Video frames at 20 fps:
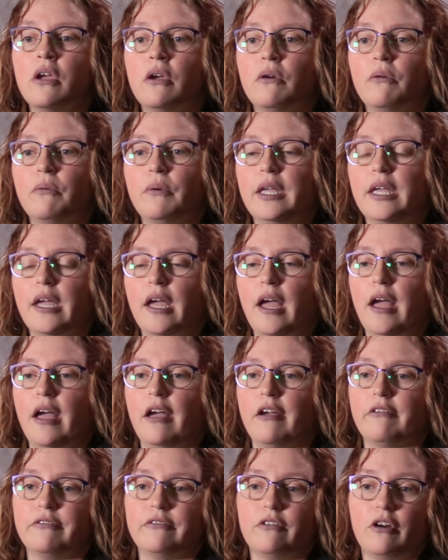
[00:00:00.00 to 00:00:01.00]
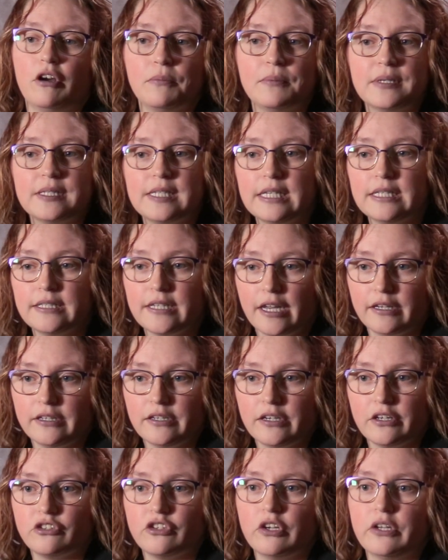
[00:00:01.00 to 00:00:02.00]
we have pharmacy
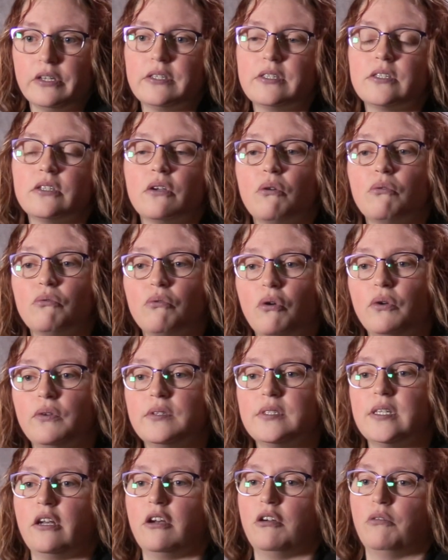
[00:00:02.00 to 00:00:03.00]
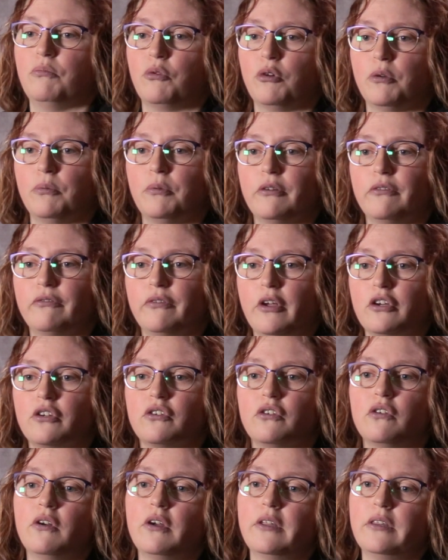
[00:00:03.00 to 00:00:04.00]
technicians, so roles that are more
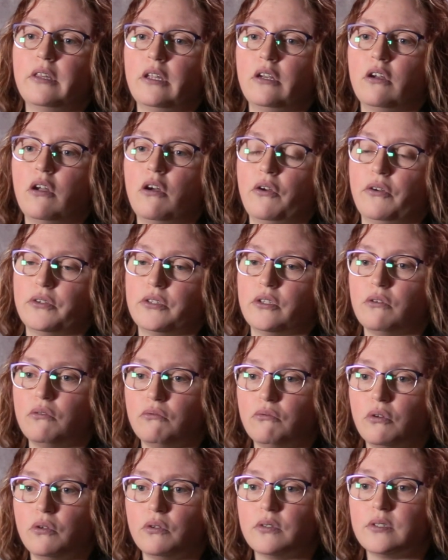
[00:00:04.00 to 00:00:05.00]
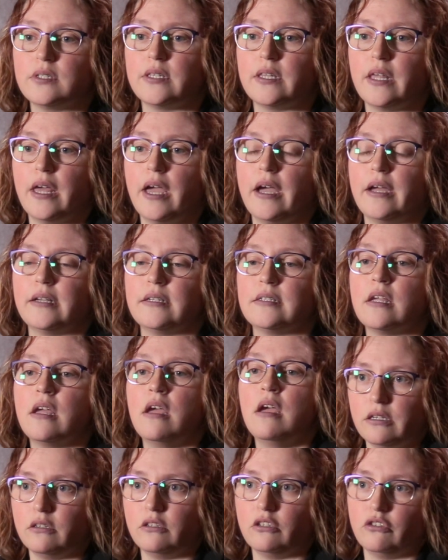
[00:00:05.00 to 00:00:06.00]
professional, and then also roles that
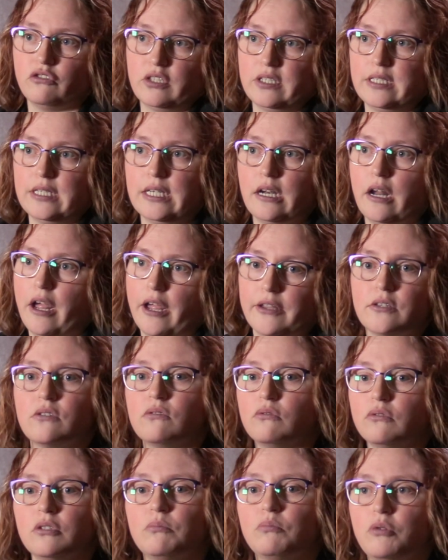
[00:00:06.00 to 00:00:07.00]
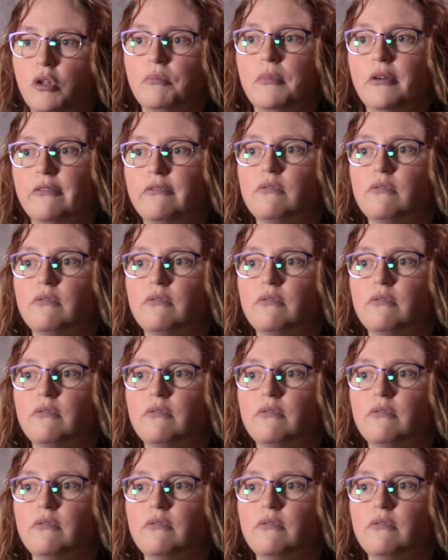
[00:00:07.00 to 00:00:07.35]
you just need a high school diploma.